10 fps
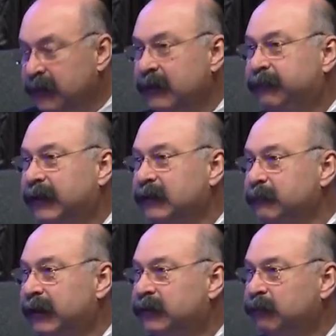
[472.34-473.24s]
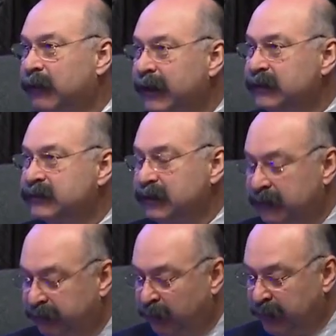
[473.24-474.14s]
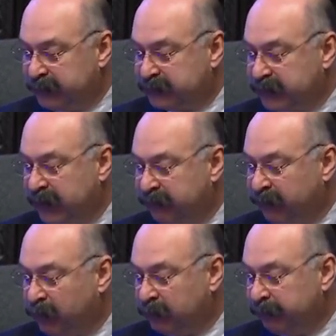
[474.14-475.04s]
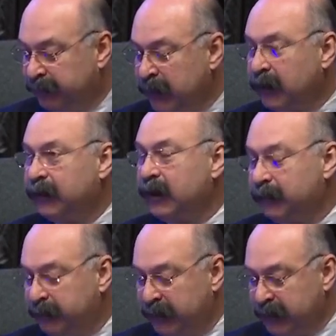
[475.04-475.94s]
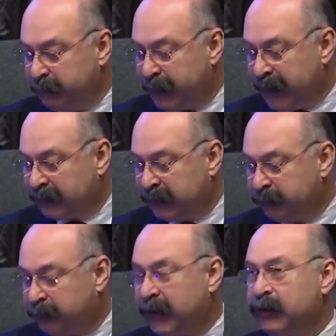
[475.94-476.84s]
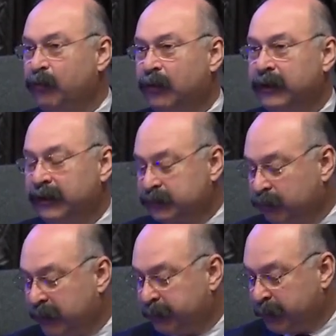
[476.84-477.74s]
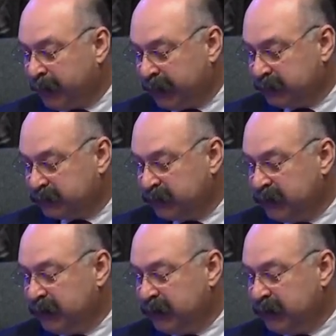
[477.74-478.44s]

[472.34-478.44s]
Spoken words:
The fundamental rights of voice and vote are not being impacted by the warnings or reprimands.